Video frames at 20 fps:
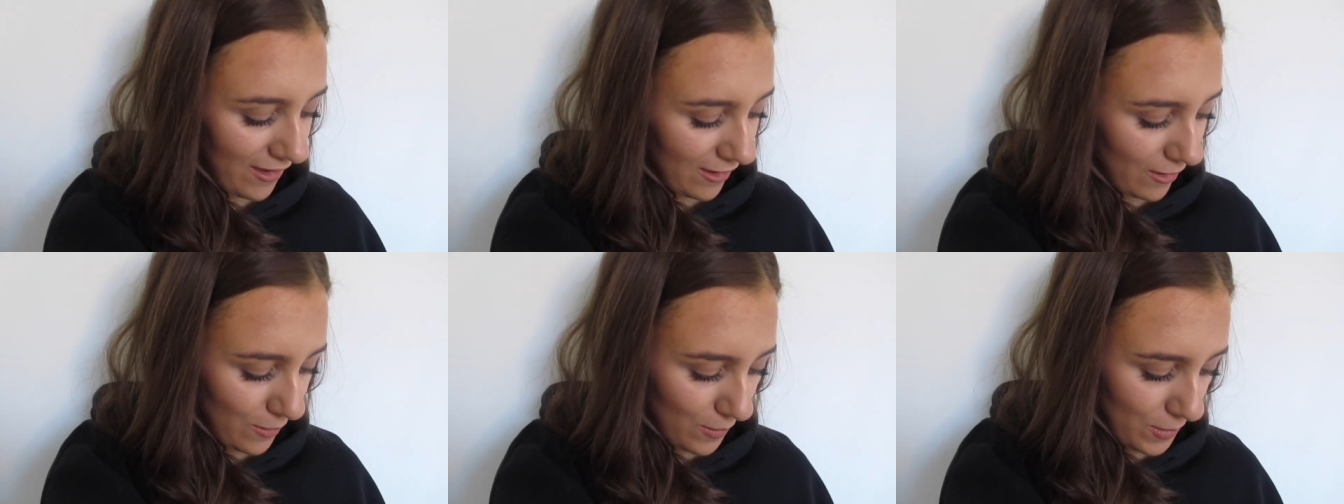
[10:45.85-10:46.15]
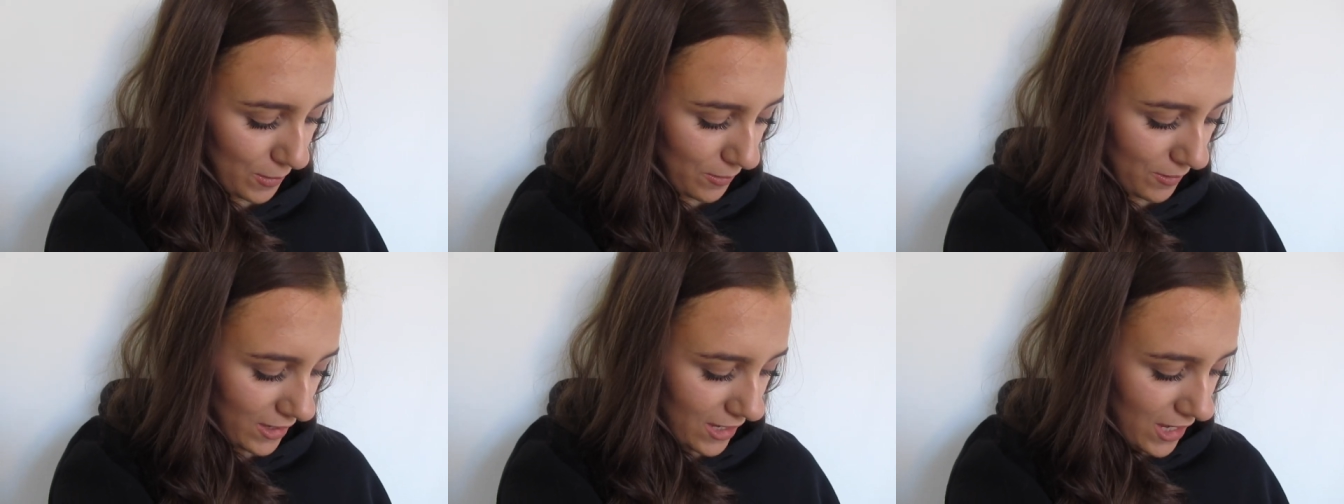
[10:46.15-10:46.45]

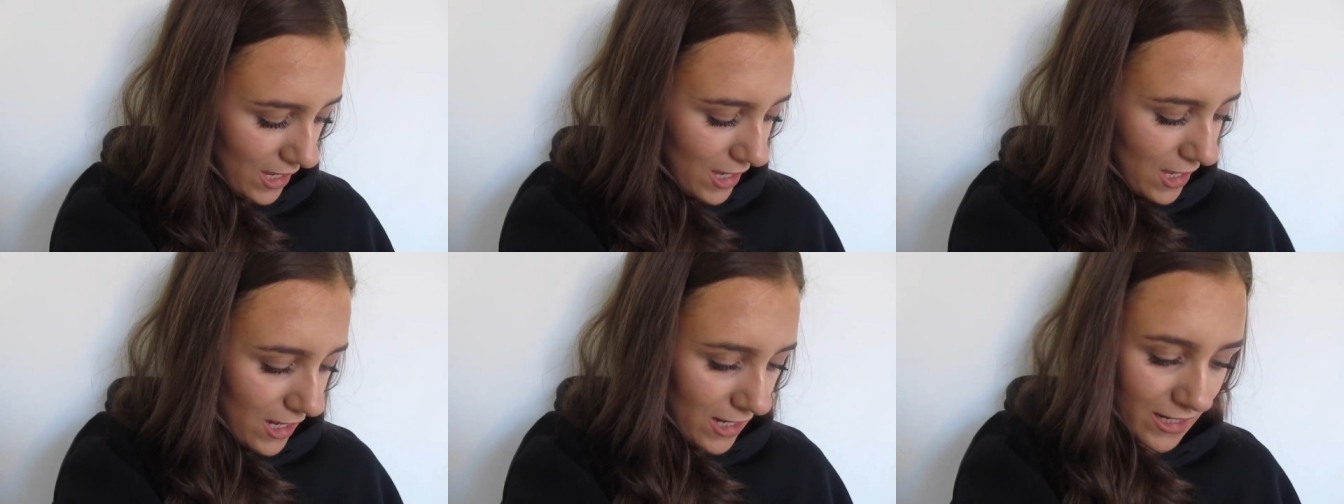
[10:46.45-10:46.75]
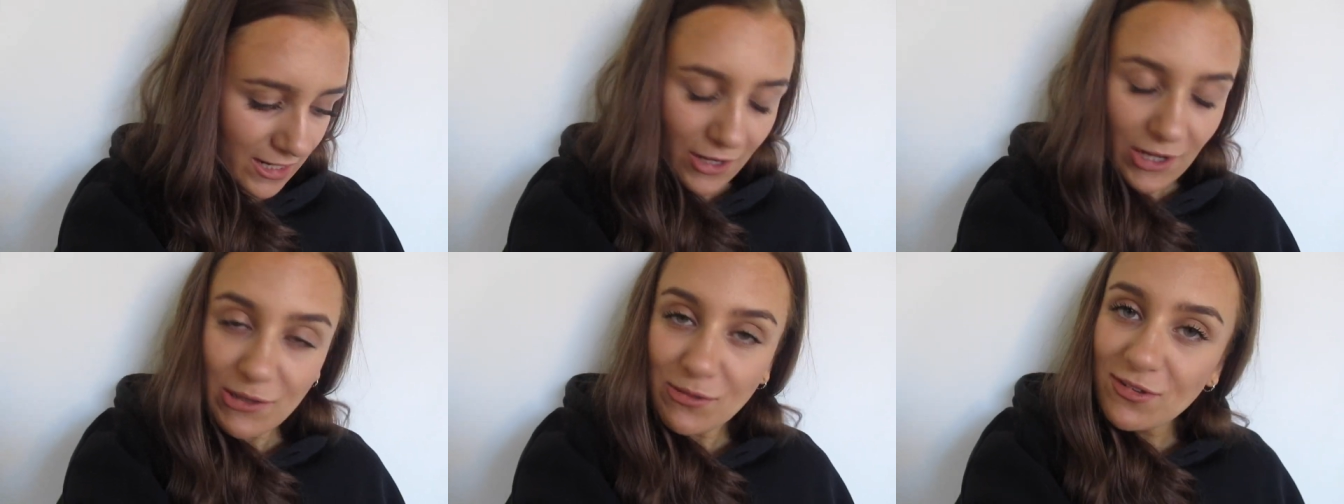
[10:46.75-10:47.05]
Um,
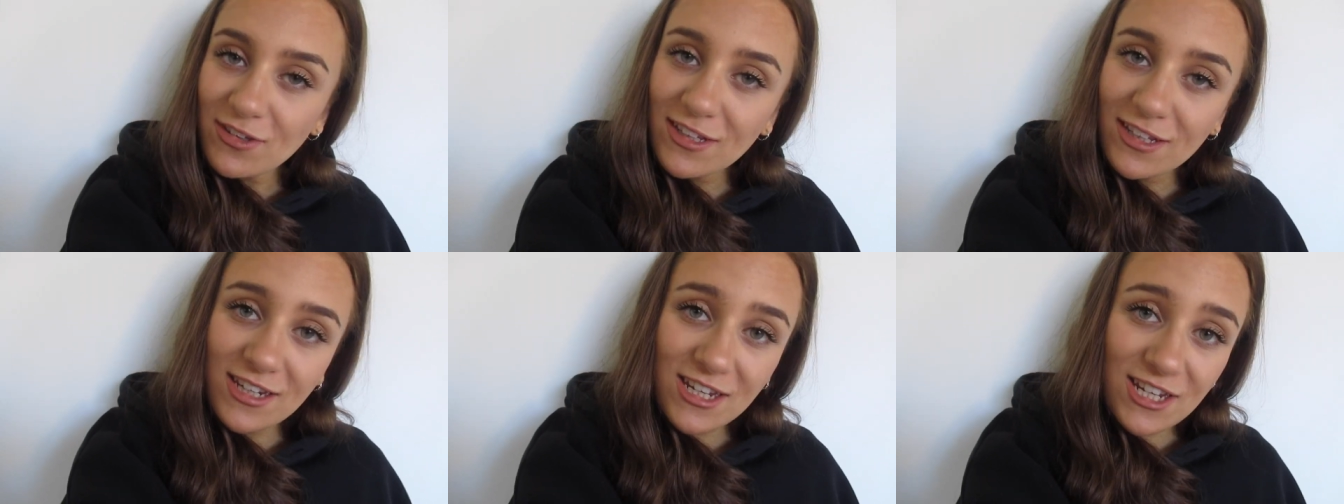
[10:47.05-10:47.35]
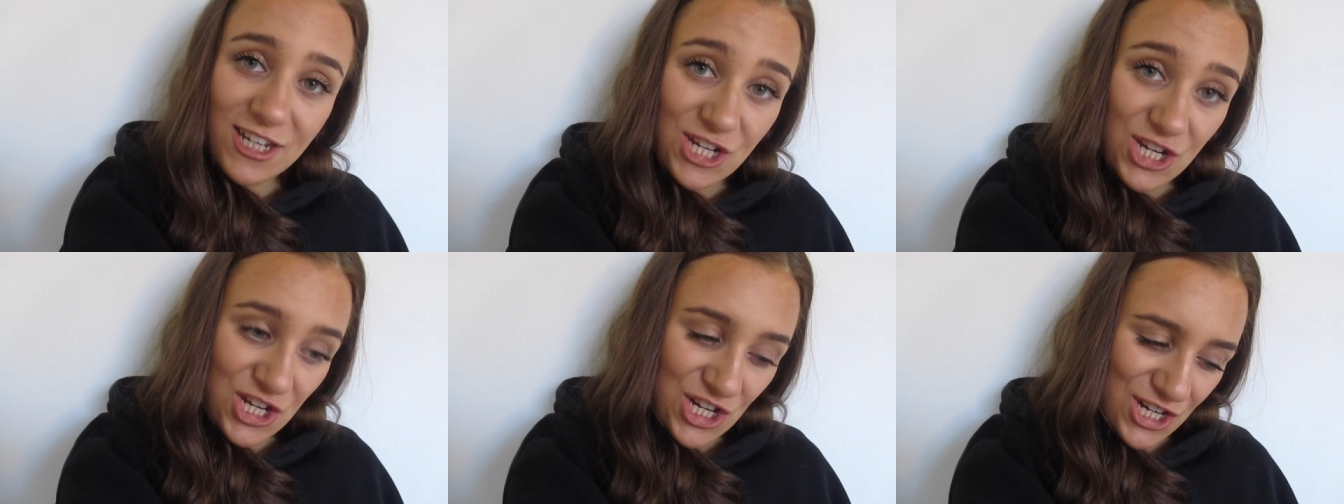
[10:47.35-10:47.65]
now I'm just gonna
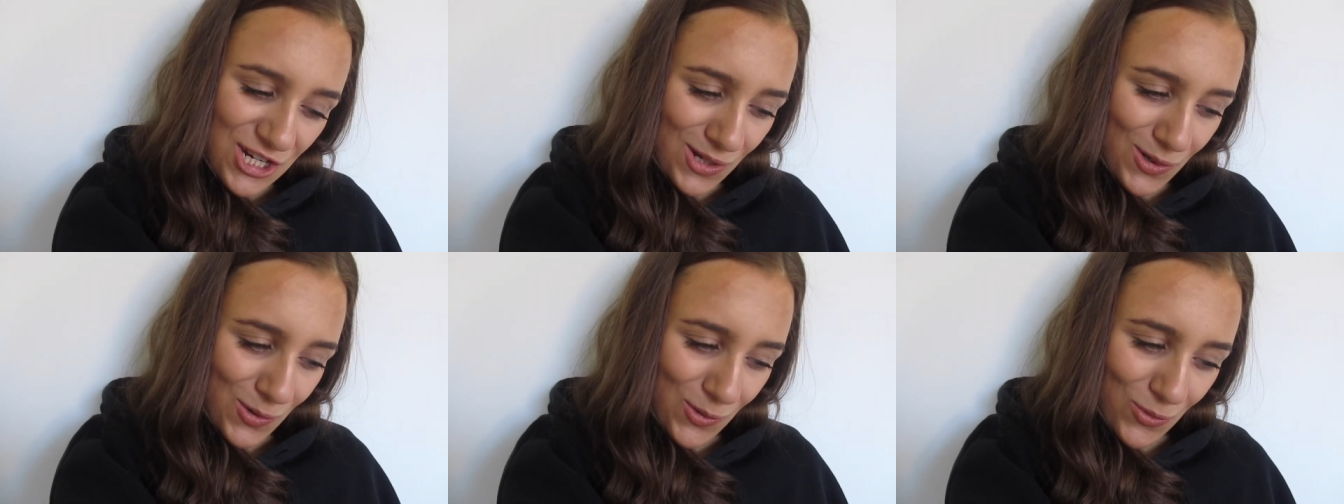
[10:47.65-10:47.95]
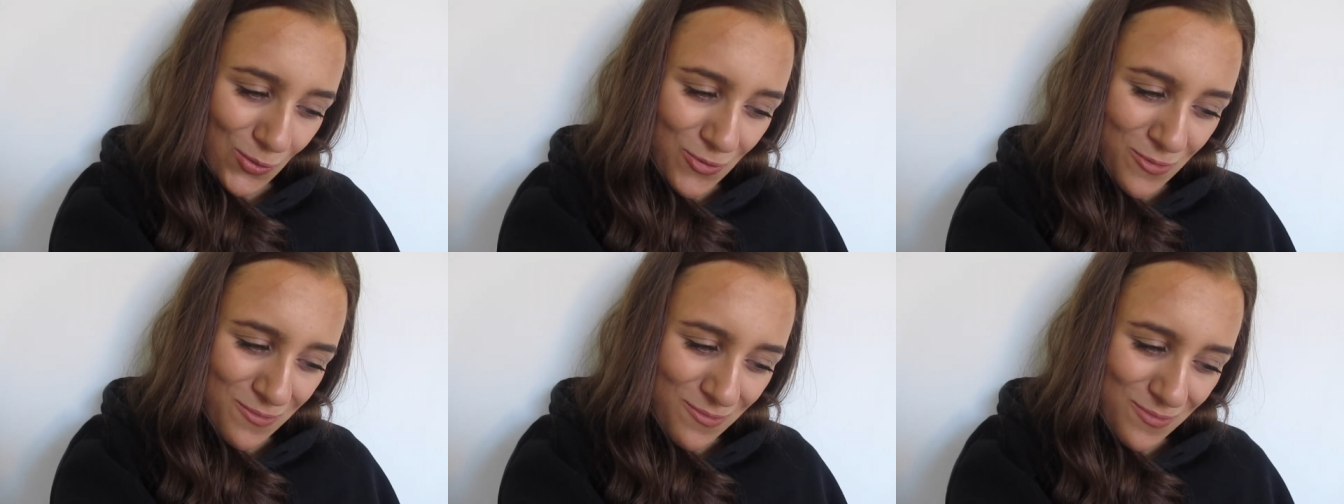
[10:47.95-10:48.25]
chill,